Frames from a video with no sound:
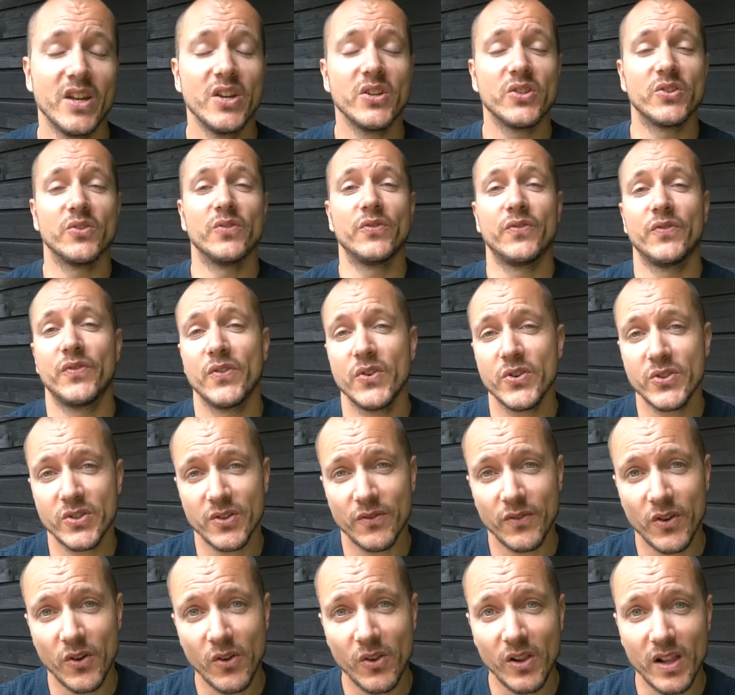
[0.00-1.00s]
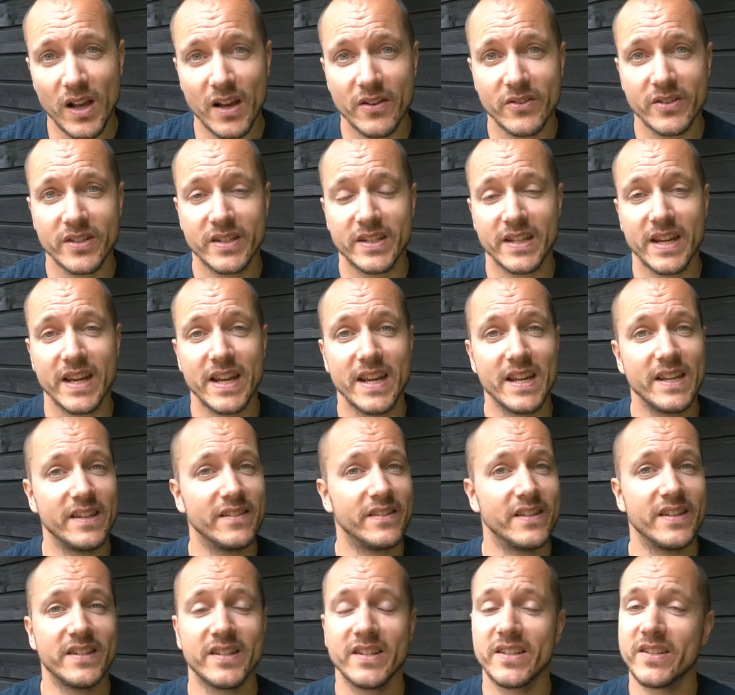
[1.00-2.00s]
So first of all, I'll say
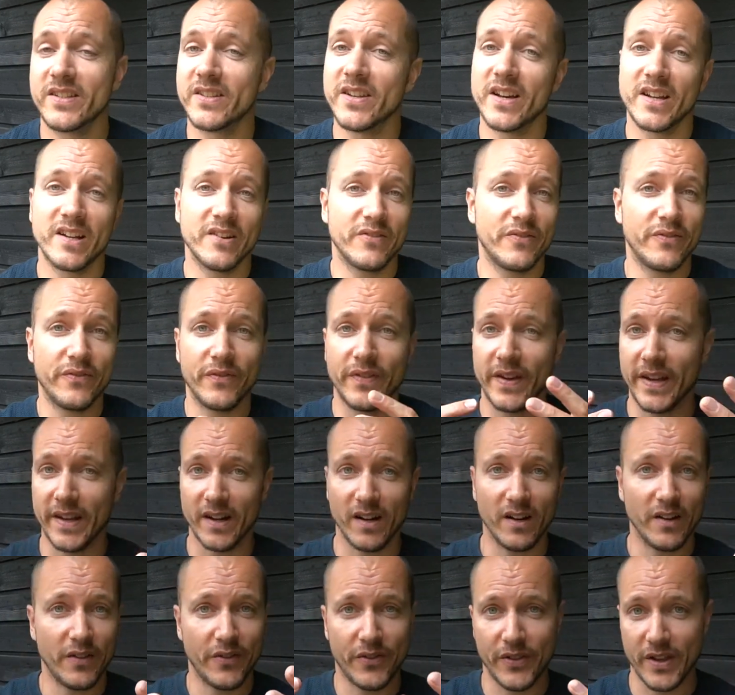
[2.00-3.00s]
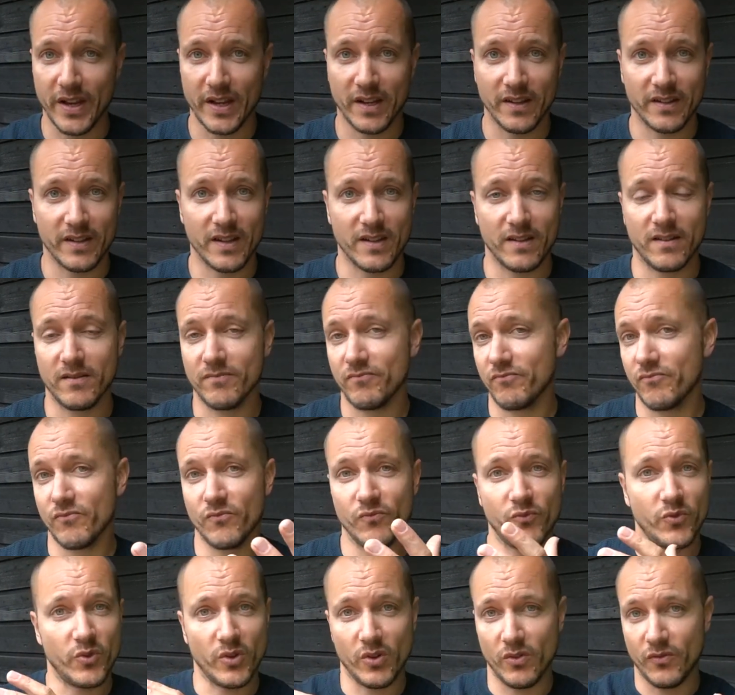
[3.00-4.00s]
this is not a fatal thing that
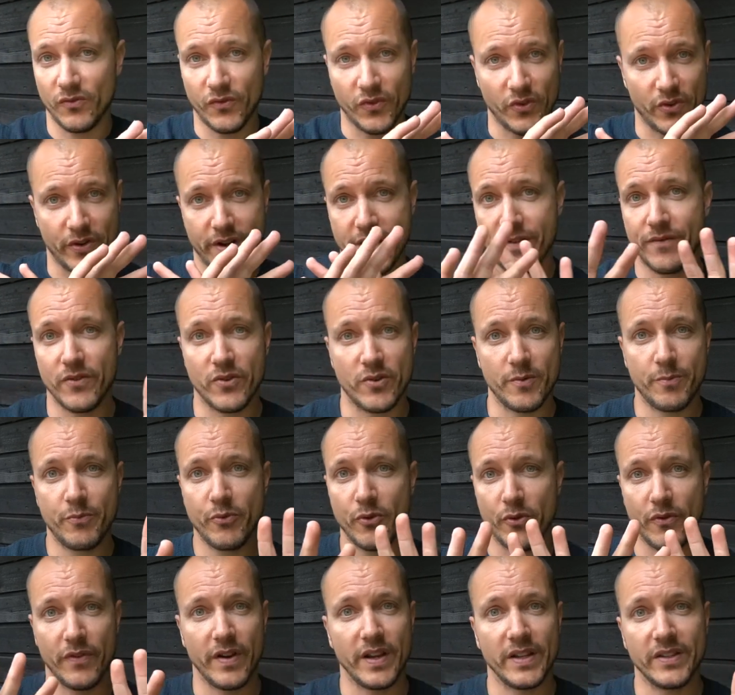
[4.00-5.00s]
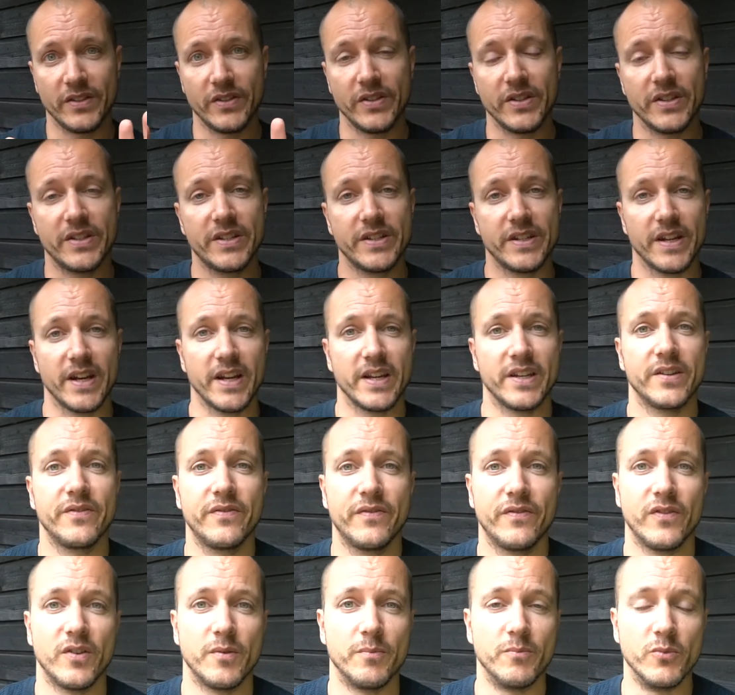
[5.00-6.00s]
will forever prevent this site
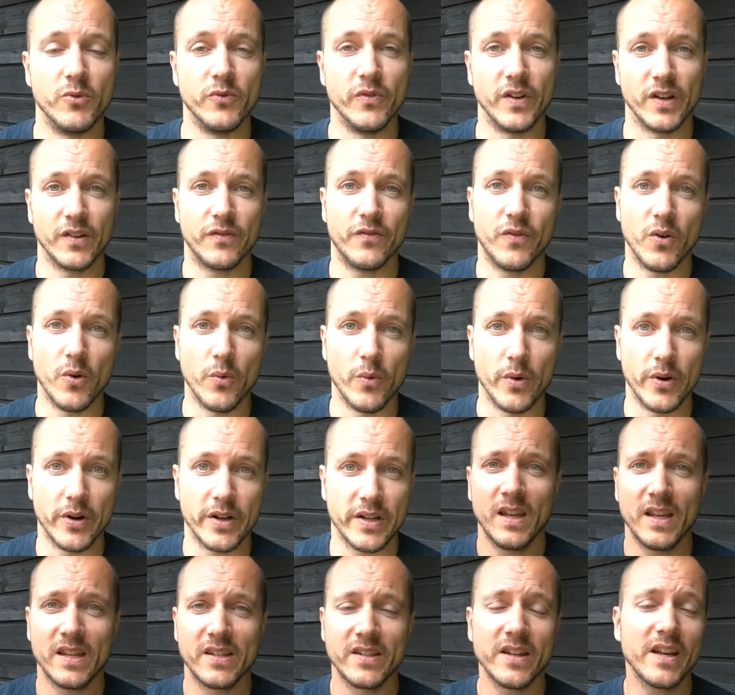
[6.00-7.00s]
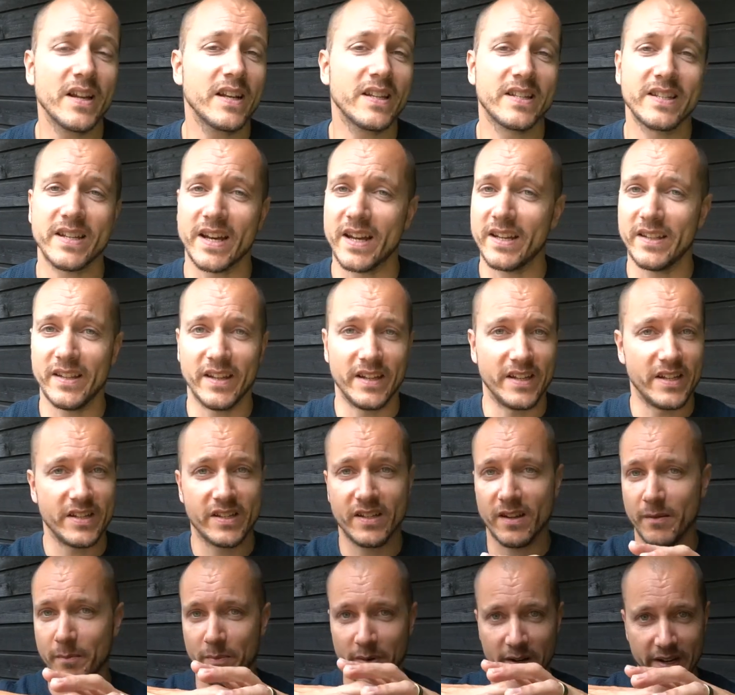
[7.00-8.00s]
from moving forward. It's not a sign that it's
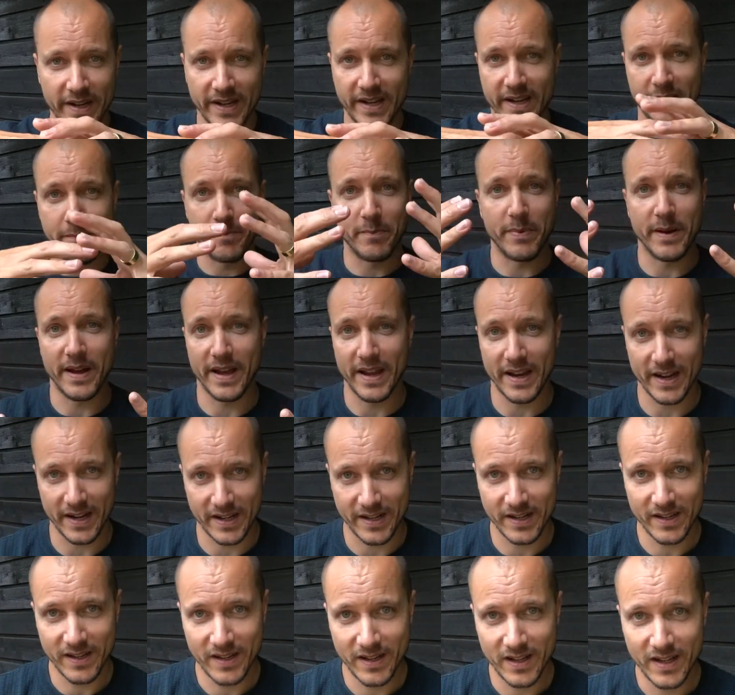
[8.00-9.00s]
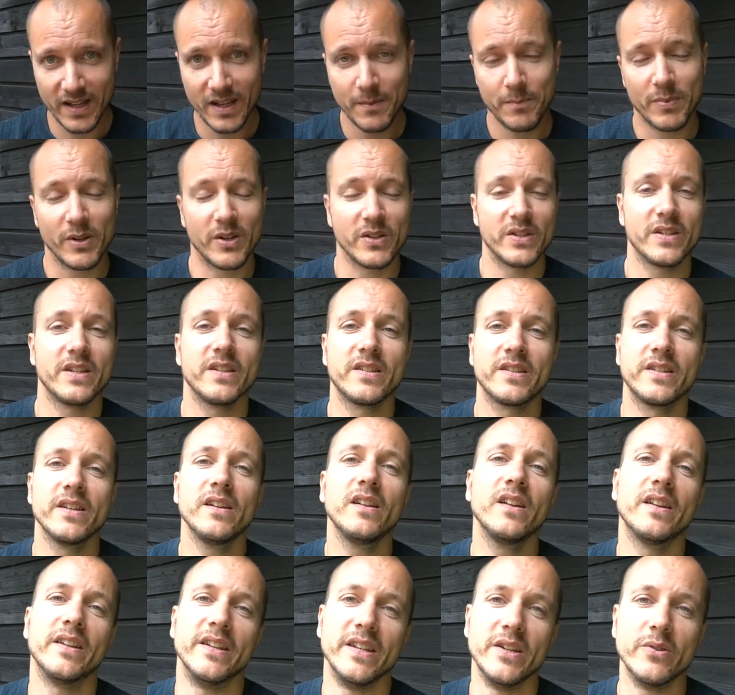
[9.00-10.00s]
completely banned because it's
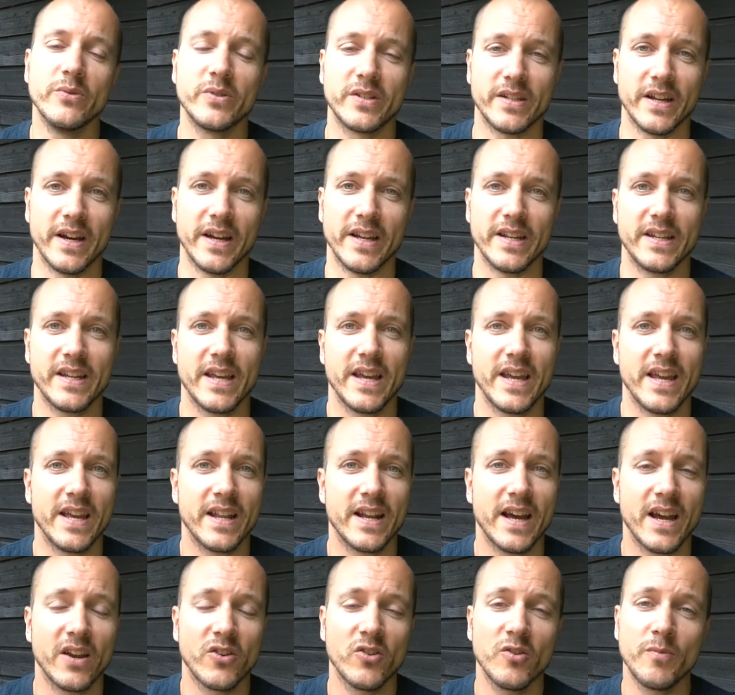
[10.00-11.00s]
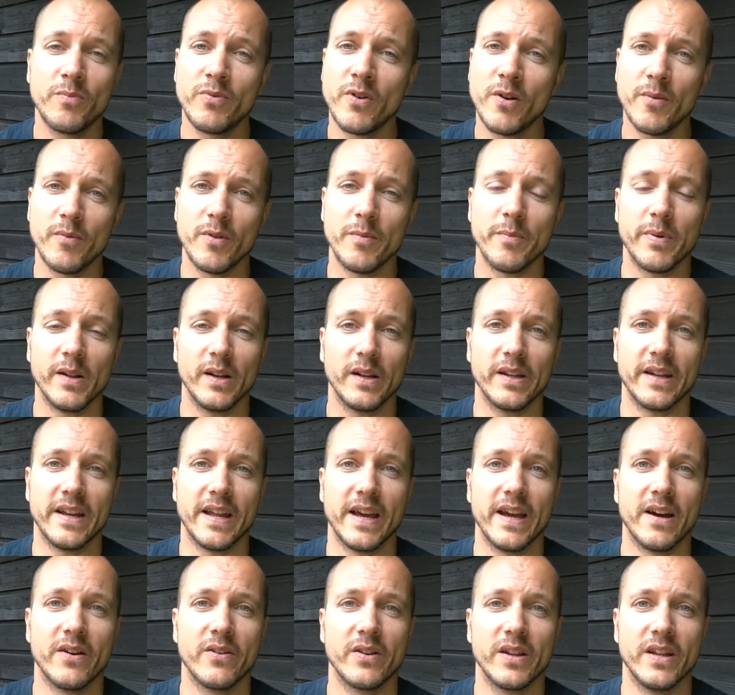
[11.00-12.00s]
still a new site and I could probably build it
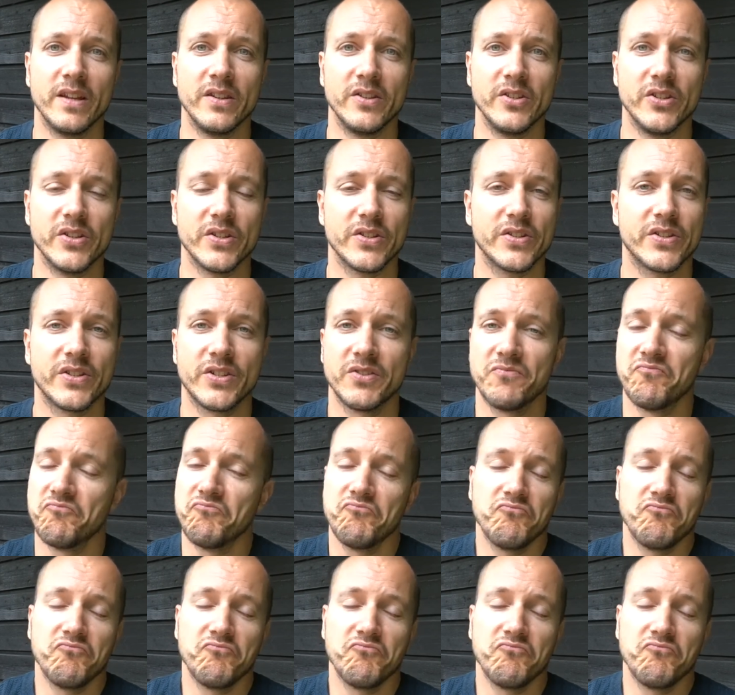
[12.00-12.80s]
out and just